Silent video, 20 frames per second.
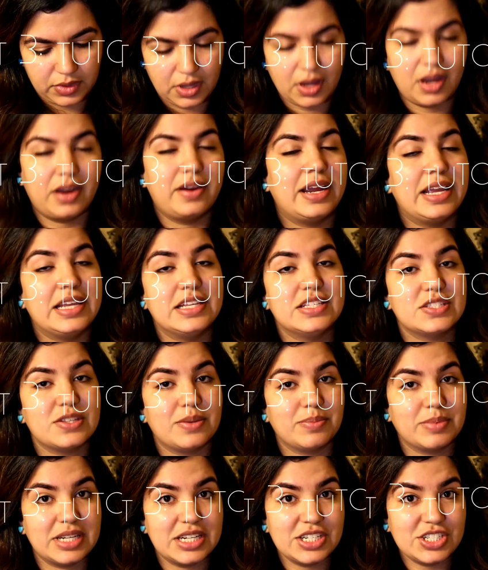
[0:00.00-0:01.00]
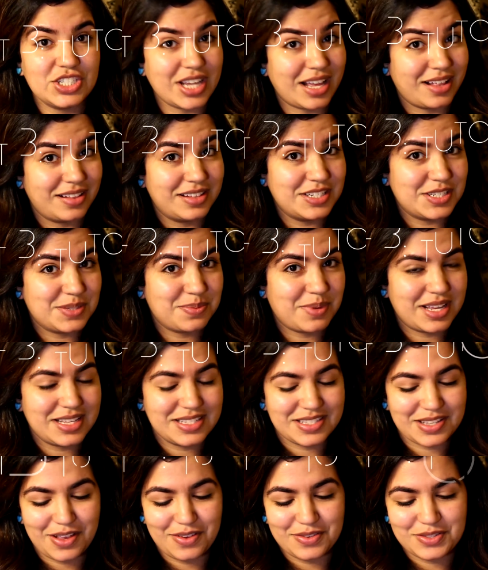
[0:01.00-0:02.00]
Alright, so I'm going to challenge
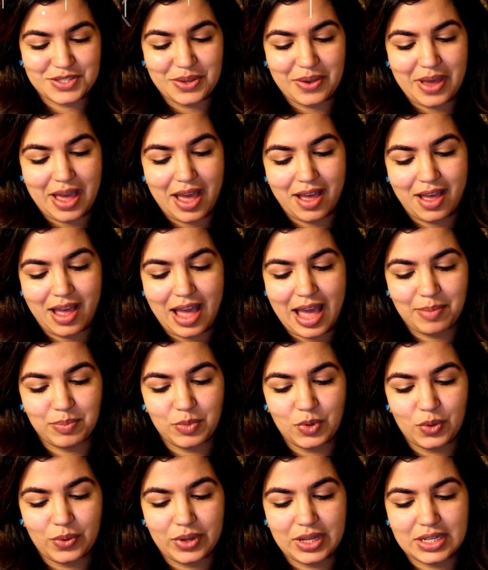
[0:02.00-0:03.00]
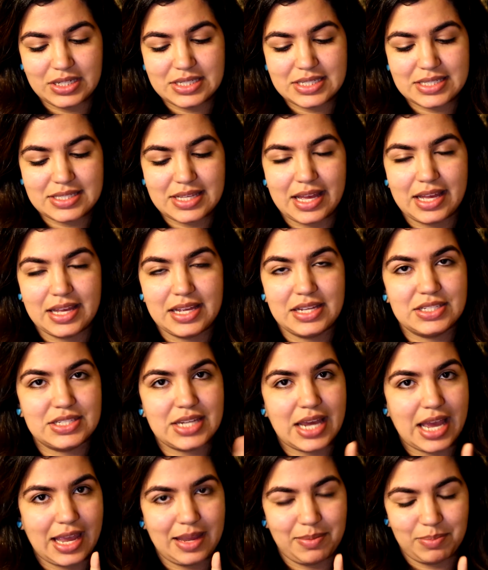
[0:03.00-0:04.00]
myself. So I'm going to set a
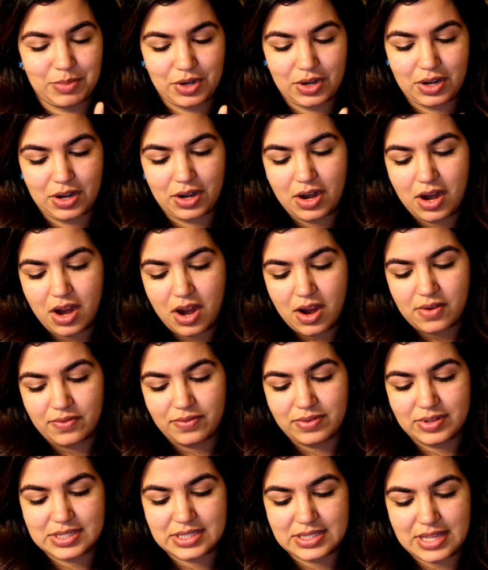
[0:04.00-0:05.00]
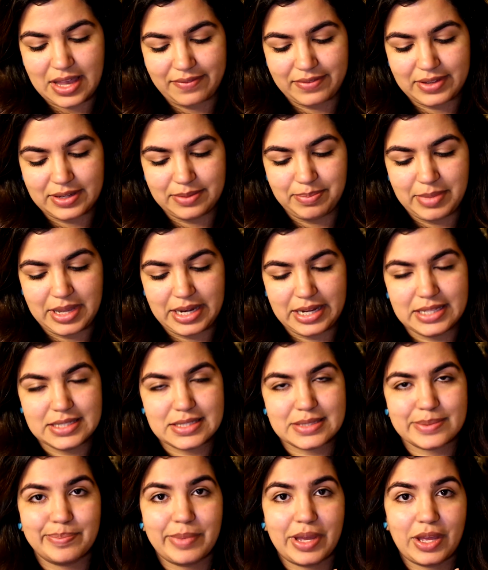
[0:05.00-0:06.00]
timer for 7
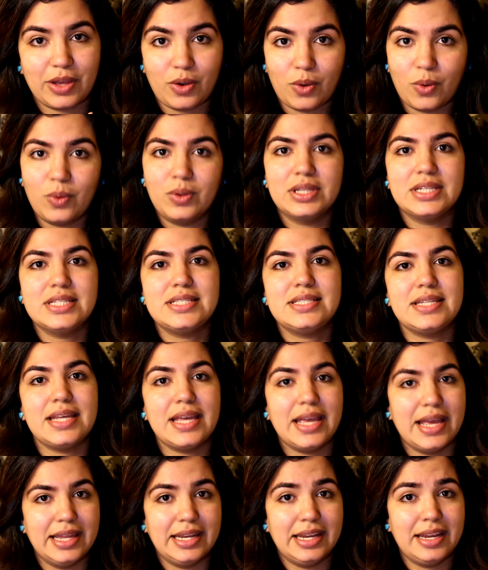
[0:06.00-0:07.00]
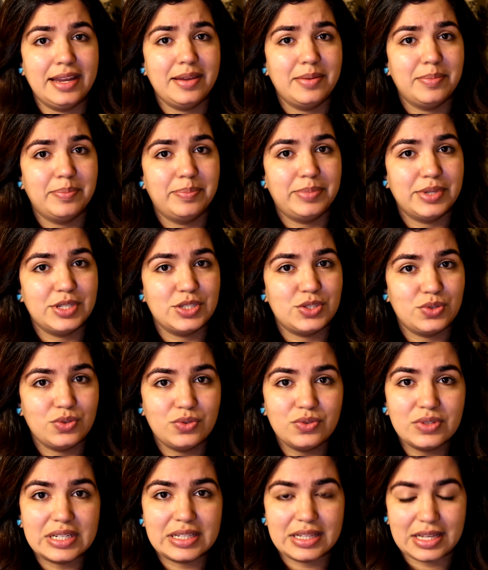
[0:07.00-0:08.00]
minutes. My goal is to hit it, but
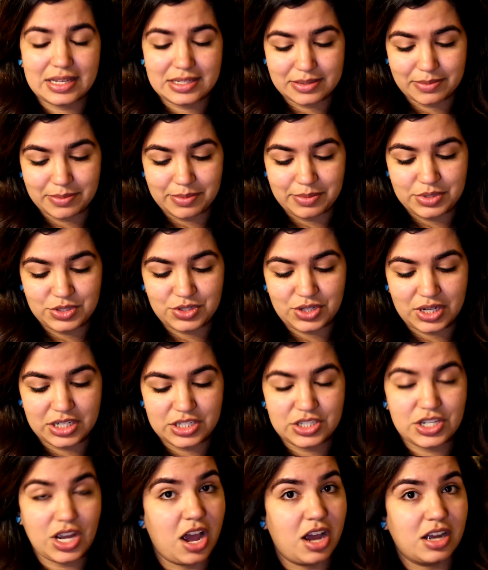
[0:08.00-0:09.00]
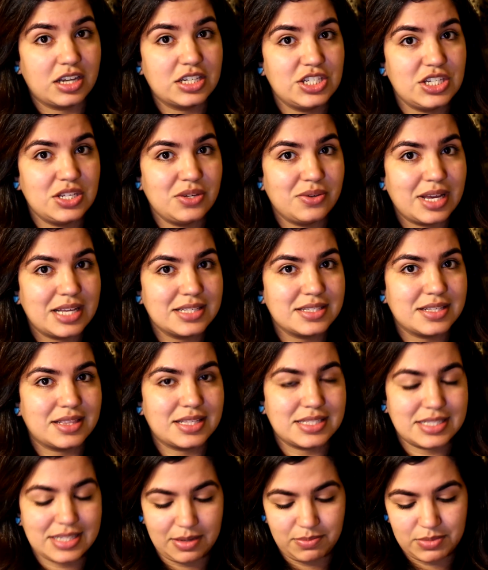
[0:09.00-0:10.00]
do realize I'm going to be trying to talk to you guys at
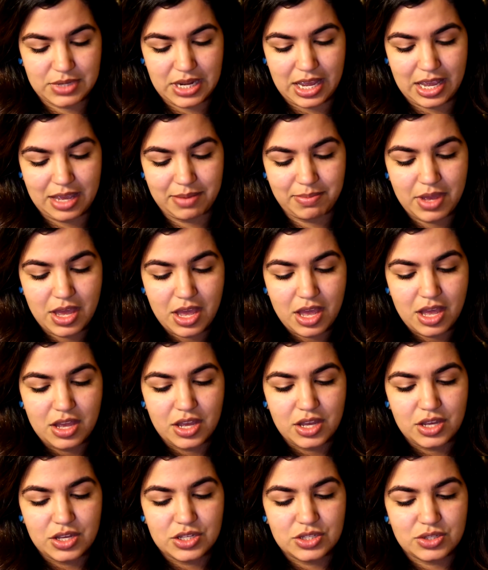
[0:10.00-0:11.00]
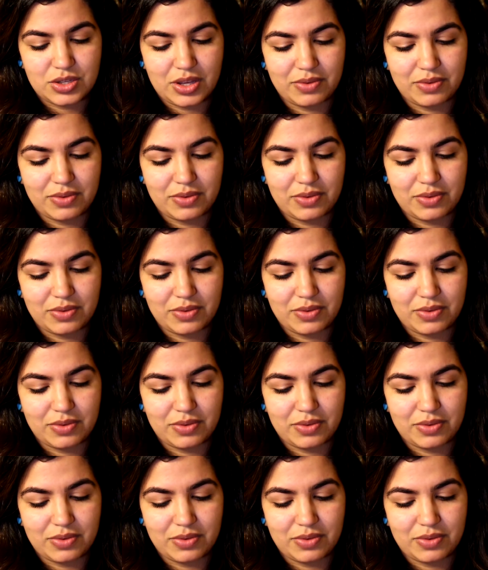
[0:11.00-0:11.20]
the same time. So I